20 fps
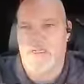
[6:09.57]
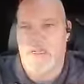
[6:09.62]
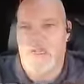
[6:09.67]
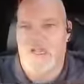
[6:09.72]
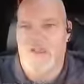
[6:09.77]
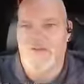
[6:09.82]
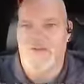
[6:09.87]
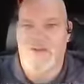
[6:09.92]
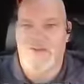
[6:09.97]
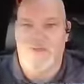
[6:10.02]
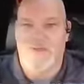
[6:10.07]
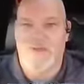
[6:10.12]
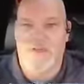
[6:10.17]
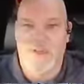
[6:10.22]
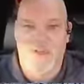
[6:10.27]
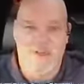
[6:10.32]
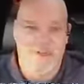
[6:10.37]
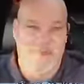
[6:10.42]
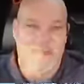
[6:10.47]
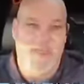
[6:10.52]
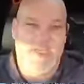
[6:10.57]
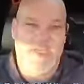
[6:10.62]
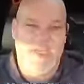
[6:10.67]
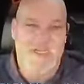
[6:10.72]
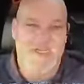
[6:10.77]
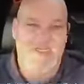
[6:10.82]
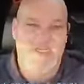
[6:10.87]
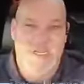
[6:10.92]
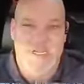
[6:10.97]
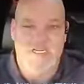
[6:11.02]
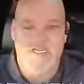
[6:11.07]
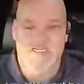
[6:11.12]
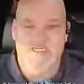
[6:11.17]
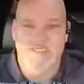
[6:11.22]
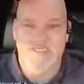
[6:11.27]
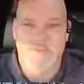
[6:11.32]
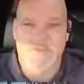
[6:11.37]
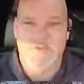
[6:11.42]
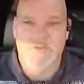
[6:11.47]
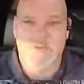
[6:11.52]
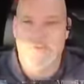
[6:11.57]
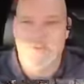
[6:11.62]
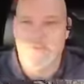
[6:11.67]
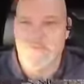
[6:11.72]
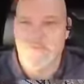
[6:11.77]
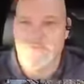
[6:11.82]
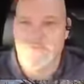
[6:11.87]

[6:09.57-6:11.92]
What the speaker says: I would love to make it to Jackson, Georgia.